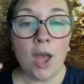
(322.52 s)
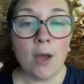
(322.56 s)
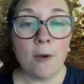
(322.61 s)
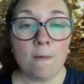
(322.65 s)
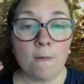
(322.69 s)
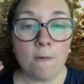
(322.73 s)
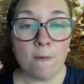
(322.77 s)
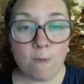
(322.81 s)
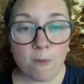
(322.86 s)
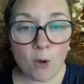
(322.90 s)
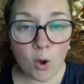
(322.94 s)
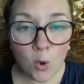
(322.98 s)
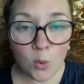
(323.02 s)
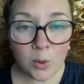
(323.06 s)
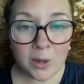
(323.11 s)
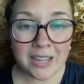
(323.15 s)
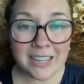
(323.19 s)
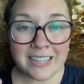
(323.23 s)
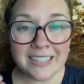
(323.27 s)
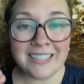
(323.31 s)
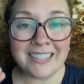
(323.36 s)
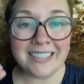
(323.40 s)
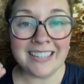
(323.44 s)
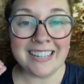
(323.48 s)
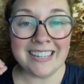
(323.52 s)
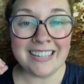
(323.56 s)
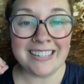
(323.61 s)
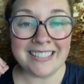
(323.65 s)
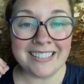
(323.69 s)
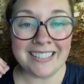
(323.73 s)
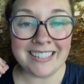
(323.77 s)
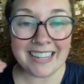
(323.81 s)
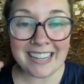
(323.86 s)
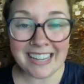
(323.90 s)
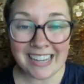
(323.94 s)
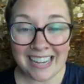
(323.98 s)
Focus
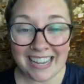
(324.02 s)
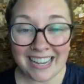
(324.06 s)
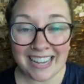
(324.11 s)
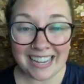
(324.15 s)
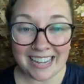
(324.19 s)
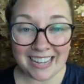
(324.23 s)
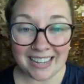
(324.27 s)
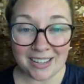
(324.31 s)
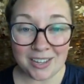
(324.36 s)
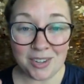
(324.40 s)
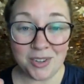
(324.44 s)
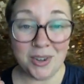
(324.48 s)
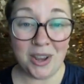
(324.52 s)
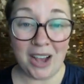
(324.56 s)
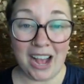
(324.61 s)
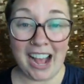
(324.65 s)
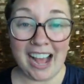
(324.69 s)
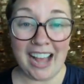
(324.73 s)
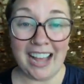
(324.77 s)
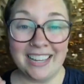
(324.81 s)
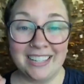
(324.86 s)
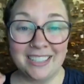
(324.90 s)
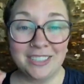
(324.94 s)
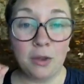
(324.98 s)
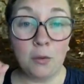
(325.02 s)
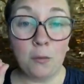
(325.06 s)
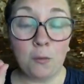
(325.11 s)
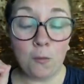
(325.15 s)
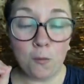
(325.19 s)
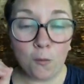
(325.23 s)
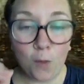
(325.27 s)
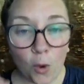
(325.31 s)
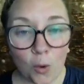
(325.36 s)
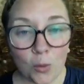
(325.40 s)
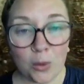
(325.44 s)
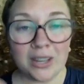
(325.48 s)
is key, you guys
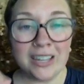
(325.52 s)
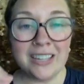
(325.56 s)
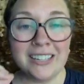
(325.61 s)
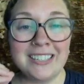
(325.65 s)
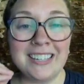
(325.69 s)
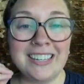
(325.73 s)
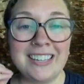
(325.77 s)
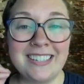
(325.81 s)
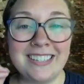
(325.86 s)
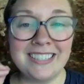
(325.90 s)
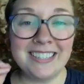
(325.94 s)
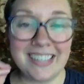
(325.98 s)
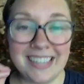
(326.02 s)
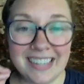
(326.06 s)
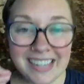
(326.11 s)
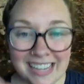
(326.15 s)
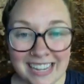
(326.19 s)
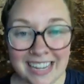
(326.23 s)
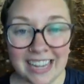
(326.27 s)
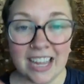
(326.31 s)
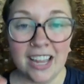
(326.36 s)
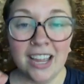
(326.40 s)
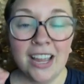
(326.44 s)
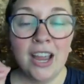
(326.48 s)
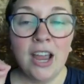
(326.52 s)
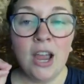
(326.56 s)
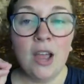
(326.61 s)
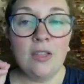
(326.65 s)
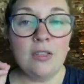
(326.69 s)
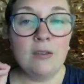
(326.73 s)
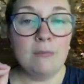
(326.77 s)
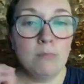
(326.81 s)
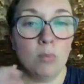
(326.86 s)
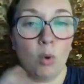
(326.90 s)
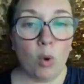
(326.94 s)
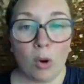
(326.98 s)
focus is key.
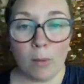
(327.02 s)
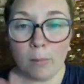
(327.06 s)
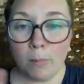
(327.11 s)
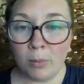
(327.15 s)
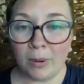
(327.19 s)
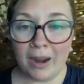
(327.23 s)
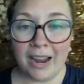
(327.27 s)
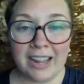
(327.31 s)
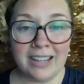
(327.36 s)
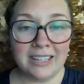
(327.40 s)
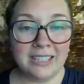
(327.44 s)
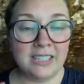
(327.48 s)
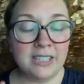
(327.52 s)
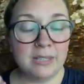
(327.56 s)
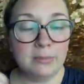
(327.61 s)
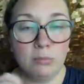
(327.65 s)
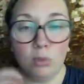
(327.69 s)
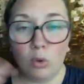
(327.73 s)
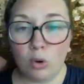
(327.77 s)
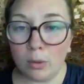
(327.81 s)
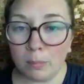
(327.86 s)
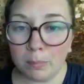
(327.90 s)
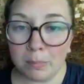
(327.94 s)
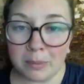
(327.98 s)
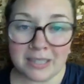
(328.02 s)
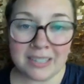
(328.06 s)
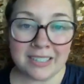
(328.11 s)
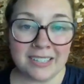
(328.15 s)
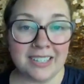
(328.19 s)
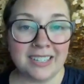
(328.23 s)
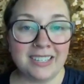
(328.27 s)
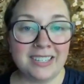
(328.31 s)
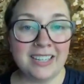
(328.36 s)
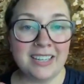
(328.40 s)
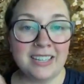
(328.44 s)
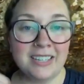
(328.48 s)
The more brands, the more
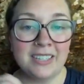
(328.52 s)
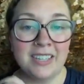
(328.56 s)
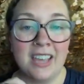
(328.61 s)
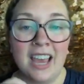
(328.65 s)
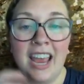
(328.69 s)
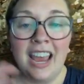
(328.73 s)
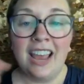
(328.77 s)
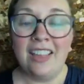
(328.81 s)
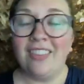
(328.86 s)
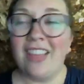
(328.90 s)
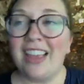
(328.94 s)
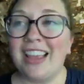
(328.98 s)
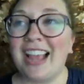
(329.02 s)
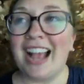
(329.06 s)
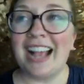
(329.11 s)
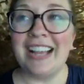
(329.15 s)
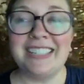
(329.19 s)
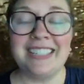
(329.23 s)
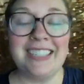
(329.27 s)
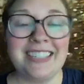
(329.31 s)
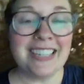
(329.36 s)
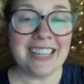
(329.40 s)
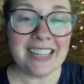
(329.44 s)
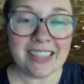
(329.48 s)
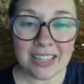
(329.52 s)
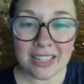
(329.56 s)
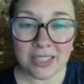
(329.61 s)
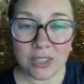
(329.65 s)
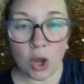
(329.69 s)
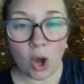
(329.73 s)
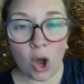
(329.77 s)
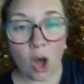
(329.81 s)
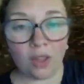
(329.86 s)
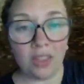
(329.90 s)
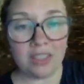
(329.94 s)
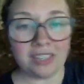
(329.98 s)
businesses. Like I see this
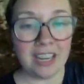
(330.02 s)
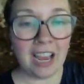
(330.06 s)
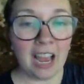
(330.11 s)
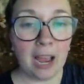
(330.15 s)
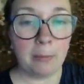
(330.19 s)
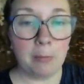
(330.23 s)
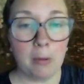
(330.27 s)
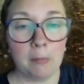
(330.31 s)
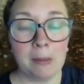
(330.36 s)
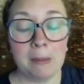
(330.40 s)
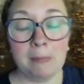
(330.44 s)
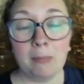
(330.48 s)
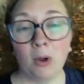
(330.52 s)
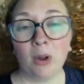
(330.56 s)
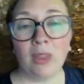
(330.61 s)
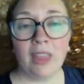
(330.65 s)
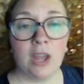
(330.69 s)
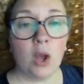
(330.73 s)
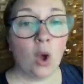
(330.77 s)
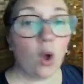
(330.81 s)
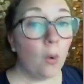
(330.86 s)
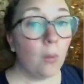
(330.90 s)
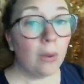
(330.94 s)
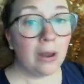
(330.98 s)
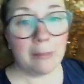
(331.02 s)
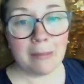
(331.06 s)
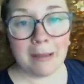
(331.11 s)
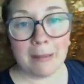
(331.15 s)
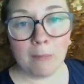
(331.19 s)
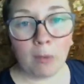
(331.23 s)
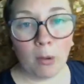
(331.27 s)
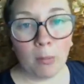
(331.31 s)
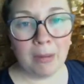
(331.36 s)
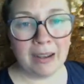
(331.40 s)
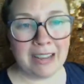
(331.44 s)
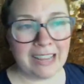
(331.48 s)
all the time where people are like, oh, I want to make
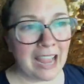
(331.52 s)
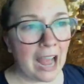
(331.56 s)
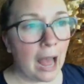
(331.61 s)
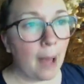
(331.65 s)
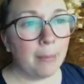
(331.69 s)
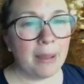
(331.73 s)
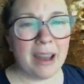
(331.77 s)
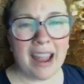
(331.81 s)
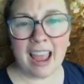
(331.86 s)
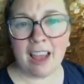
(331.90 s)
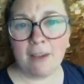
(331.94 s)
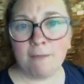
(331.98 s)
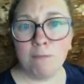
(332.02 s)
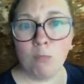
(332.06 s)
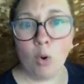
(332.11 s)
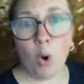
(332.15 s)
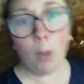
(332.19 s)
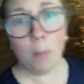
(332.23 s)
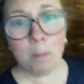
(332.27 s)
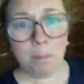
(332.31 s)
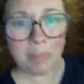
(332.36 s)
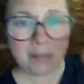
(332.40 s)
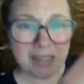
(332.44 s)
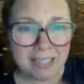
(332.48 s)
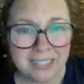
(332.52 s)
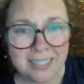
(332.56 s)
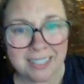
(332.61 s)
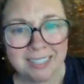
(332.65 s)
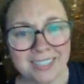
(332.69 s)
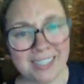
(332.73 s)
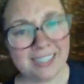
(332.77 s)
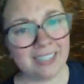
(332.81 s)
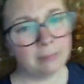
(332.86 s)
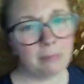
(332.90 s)
more money. I'm going to have more businesses.